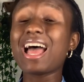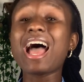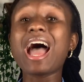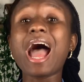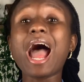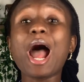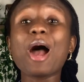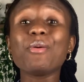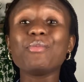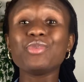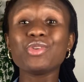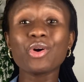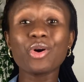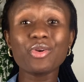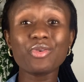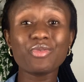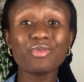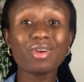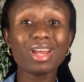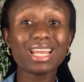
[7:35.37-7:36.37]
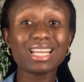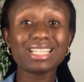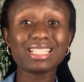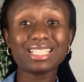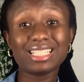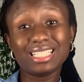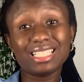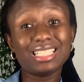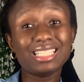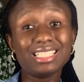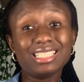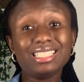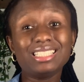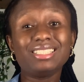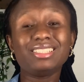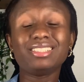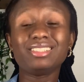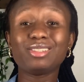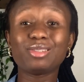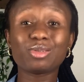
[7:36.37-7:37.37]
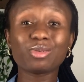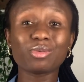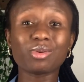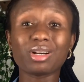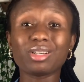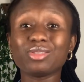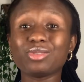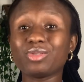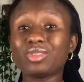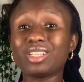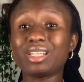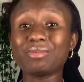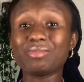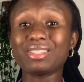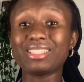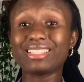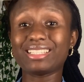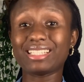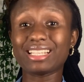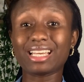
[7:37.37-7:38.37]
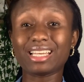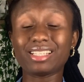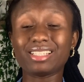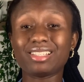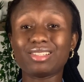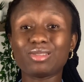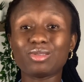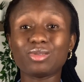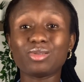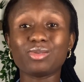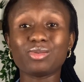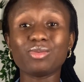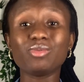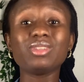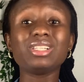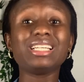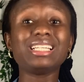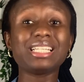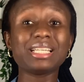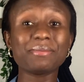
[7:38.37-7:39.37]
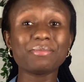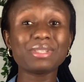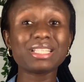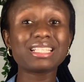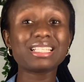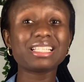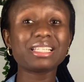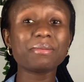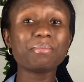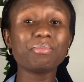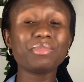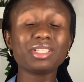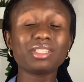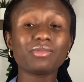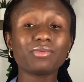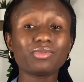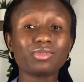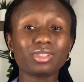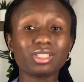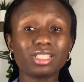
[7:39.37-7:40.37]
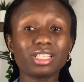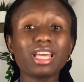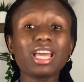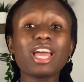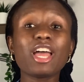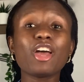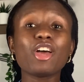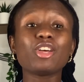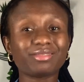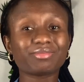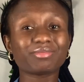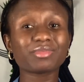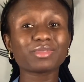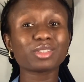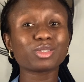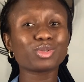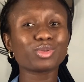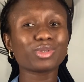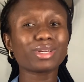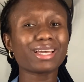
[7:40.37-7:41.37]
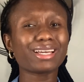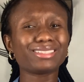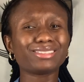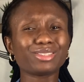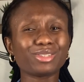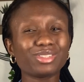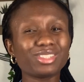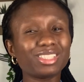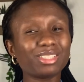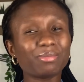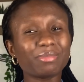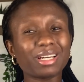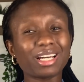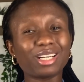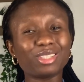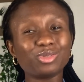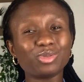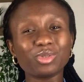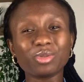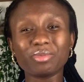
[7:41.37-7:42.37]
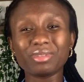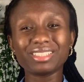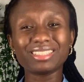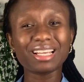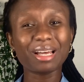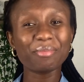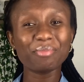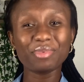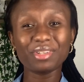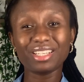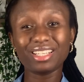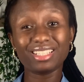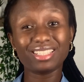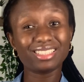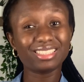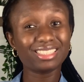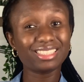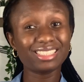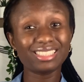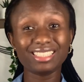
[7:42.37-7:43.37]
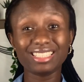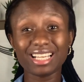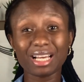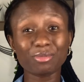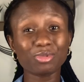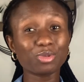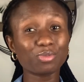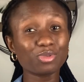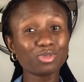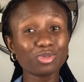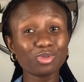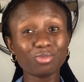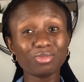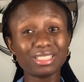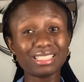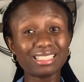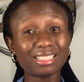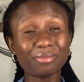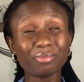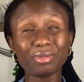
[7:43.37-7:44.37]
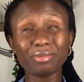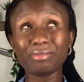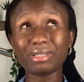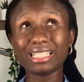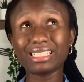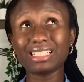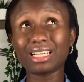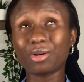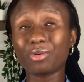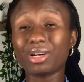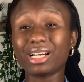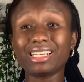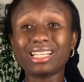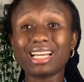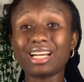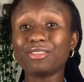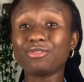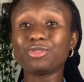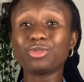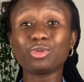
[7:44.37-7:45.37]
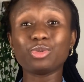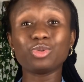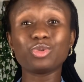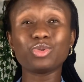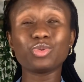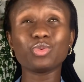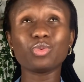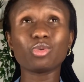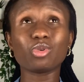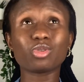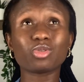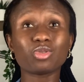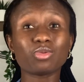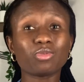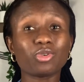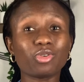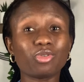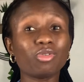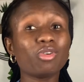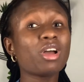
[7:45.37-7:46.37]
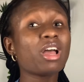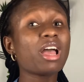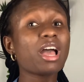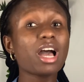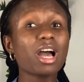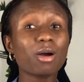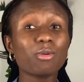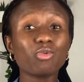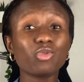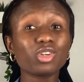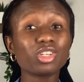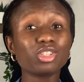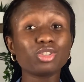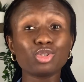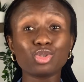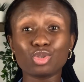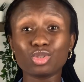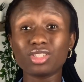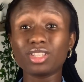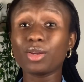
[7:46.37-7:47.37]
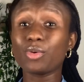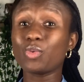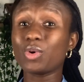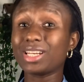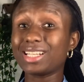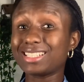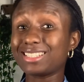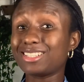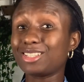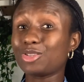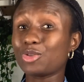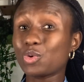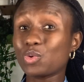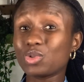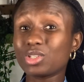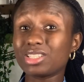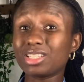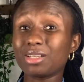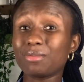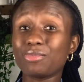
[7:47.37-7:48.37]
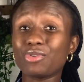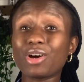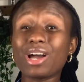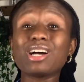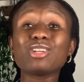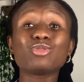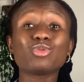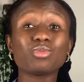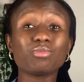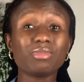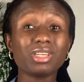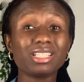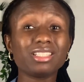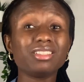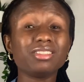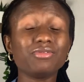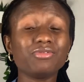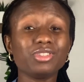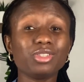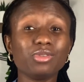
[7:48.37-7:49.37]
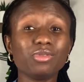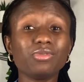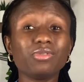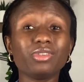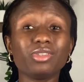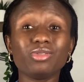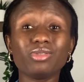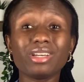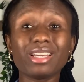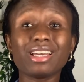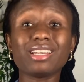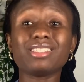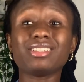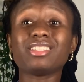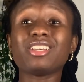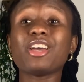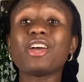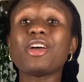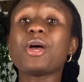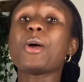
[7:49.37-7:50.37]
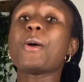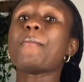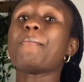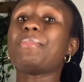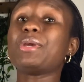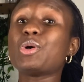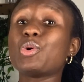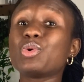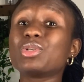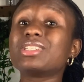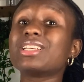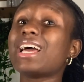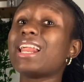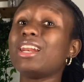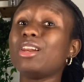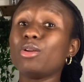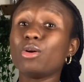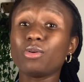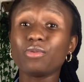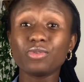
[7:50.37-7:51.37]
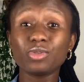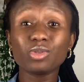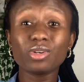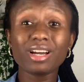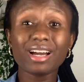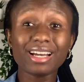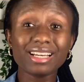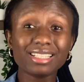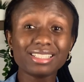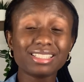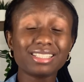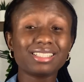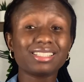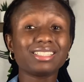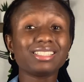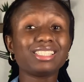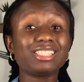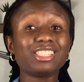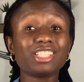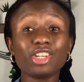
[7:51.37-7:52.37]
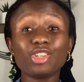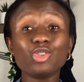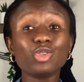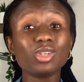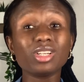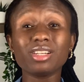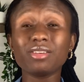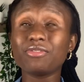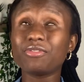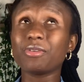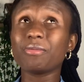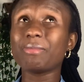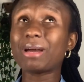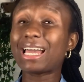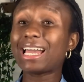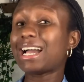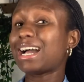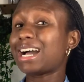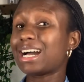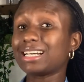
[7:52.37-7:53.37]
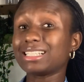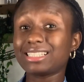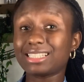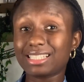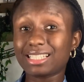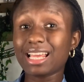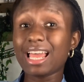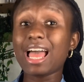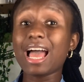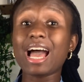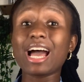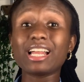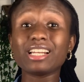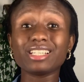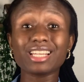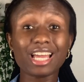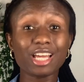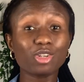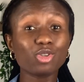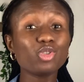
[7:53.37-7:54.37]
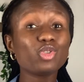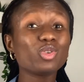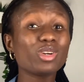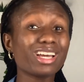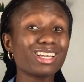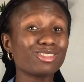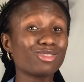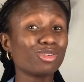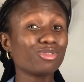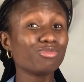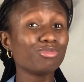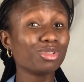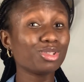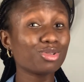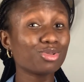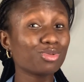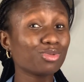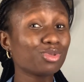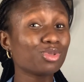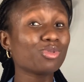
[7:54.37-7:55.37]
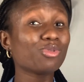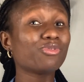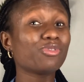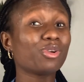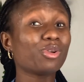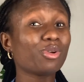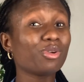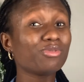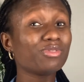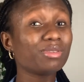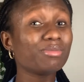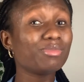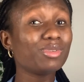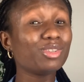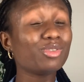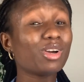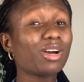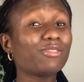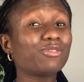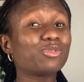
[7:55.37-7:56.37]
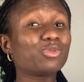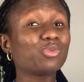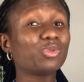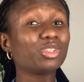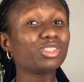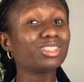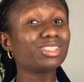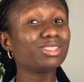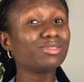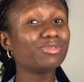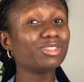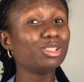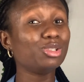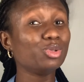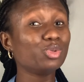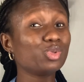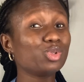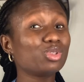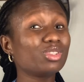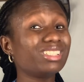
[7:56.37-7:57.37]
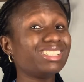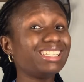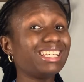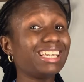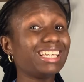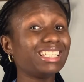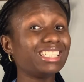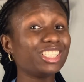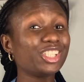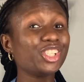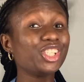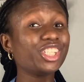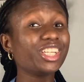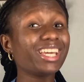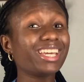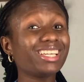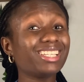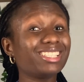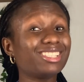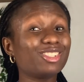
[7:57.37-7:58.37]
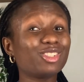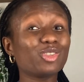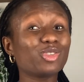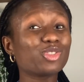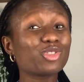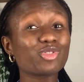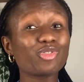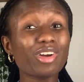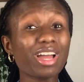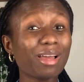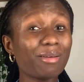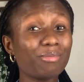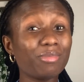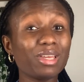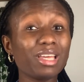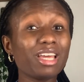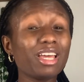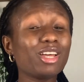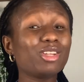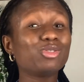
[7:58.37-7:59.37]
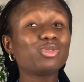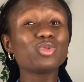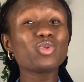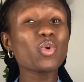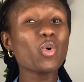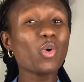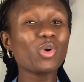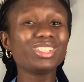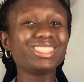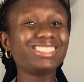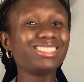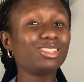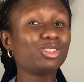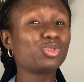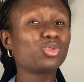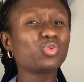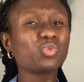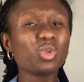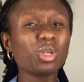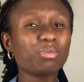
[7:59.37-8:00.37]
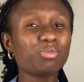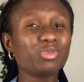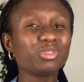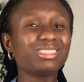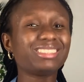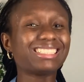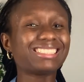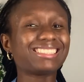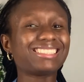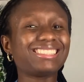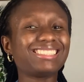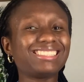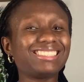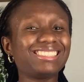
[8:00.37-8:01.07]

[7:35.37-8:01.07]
I'm not ready to handle them this night. So let them sleep peacefully. So guys, all this my hard work better pay. See, I'm supposed to be sleeping by now, and I have to go to work tomorrow. I'm working Tuesday, Wednesday, Thursday, but I have to make this video for you guys because I love you guys genuinely from my heart, and I know you guys love me too. So for loving me, you have to watch this video to the end, share it, subscribe, do all the doable that is